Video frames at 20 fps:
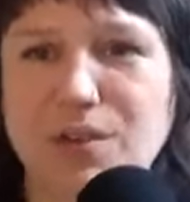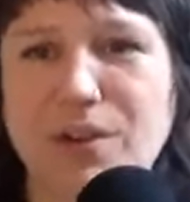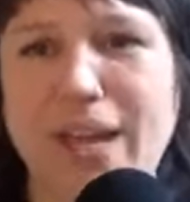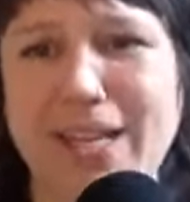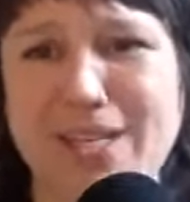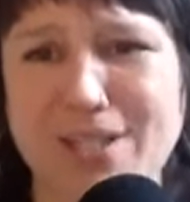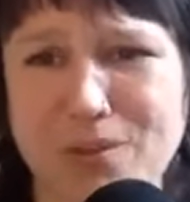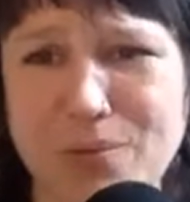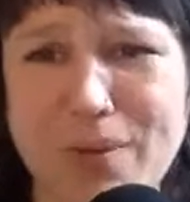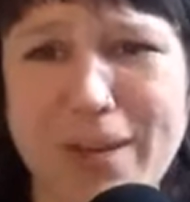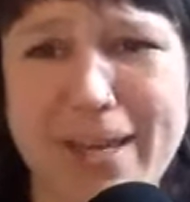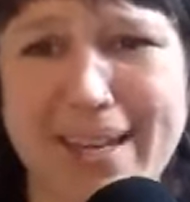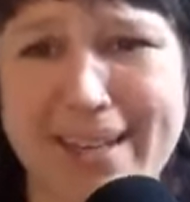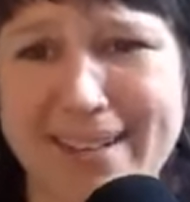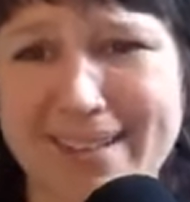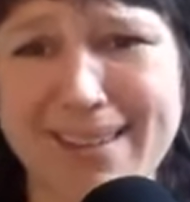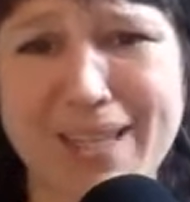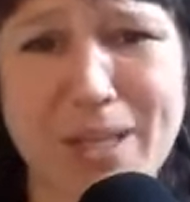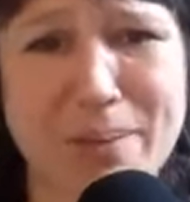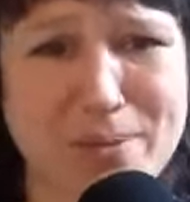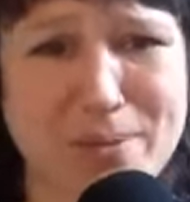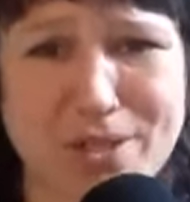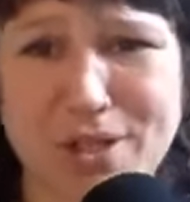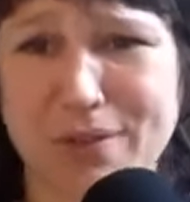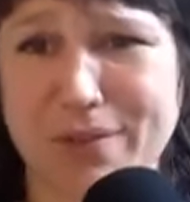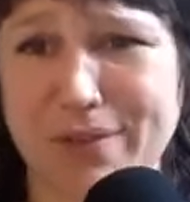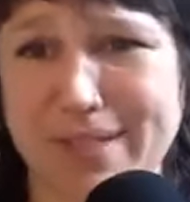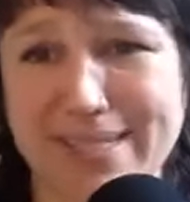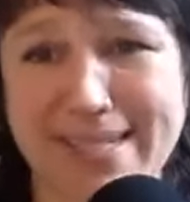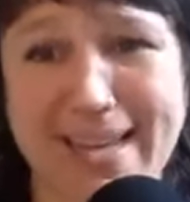Okay, so we can lip
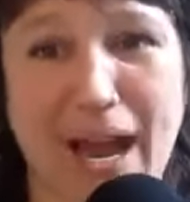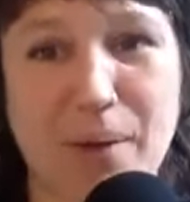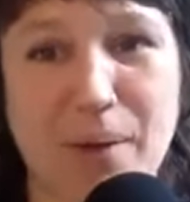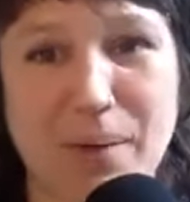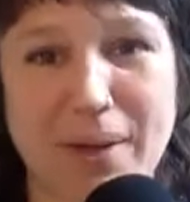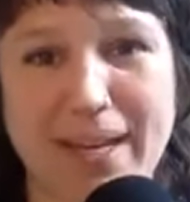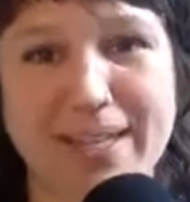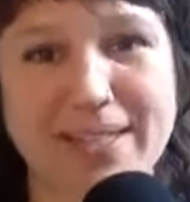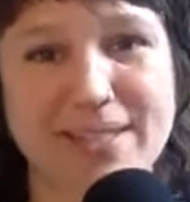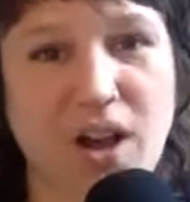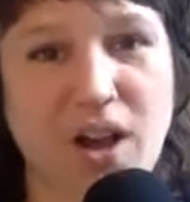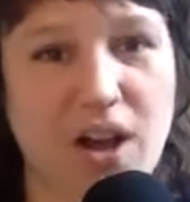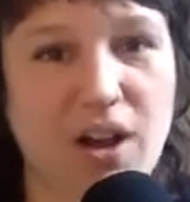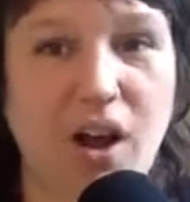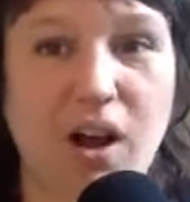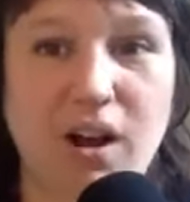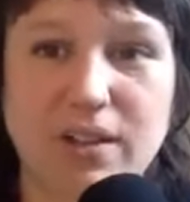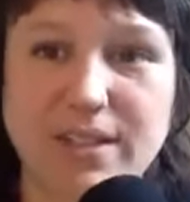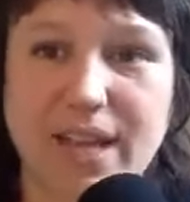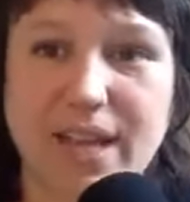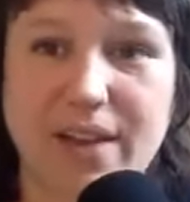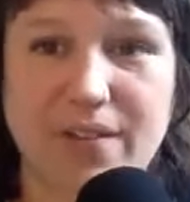service. Yeah, we can talk all day,